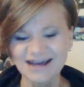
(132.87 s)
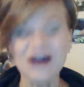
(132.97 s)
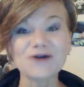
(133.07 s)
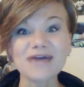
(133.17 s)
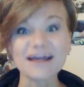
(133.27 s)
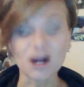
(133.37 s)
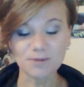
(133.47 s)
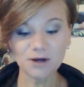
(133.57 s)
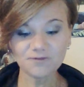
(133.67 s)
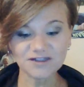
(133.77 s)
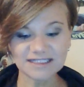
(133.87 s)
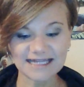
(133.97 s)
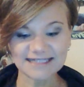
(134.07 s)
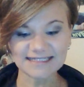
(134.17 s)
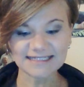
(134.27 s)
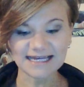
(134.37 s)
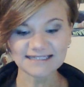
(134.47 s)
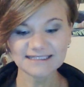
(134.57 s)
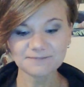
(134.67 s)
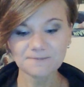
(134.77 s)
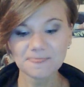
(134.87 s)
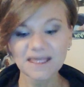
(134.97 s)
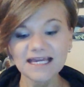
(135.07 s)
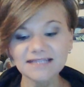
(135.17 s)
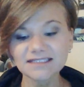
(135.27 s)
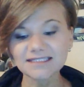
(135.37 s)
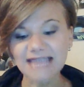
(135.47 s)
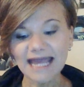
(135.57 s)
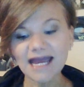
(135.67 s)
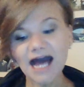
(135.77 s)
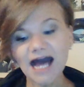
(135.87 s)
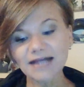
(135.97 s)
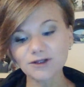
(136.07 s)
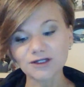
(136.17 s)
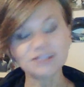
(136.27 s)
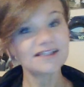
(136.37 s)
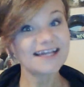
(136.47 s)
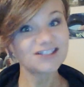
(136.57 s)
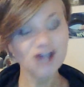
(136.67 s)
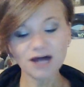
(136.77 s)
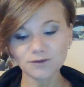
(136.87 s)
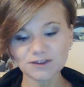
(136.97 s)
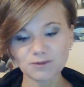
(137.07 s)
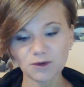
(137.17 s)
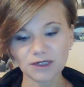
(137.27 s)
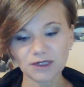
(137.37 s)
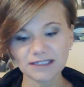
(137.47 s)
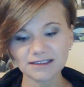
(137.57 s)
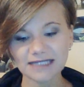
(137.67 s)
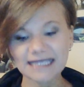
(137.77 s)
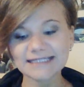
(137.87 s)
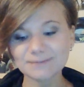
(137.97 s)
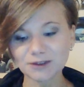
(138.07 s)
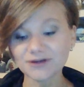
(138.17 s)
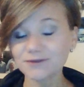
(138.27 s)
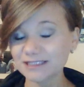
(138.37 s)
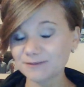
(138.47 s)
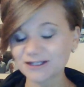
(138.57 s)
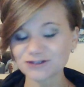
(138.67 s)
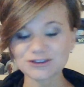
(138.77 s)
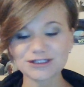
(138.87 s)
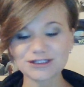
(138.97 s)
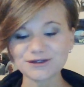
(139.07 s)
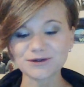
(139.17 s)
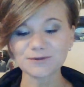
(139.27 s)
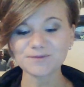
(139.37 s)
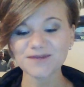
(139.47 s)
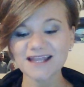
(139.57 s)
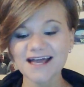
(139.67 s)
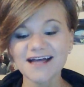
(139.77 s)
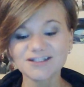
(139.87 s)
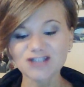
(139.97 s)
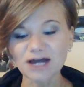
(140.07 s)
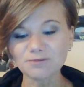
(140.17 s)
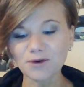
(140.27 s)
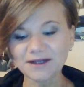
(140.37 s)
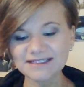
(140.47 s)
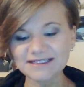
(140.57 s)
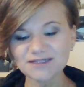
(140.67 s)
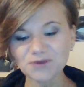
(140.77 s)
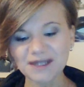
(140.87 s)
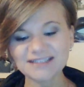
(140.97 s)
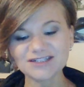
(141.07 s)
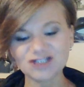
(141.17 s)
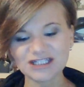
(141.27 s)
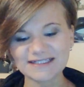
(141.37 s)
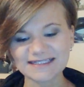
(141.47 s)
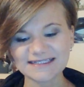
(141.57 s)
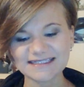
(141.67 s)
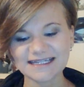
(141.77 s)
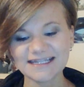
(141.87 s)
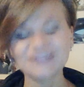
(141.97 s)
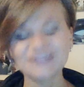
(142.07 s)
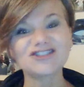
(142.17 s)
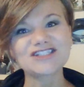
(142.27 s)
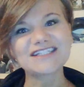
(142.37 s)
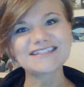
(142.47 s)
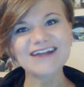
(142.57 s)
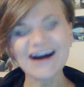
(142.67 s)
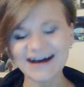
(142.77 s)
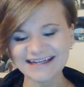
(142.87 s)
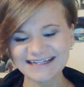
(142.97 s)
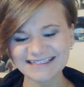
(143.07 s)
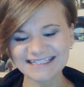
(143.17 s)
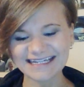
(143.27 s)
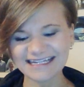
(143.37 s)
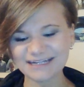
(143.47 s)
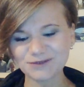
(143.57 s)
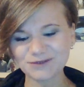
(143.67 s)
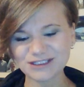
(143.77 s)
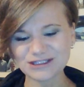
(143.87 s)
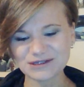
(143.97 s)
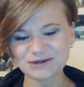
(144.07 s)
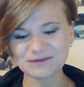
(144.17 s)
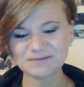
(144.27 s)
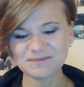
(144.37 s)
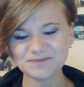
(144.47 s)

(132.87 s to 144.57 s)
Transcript: Okay, our poem for today says Today I learned that John was born. His birth was special too. John points the way to Jesus, just as God said he would do.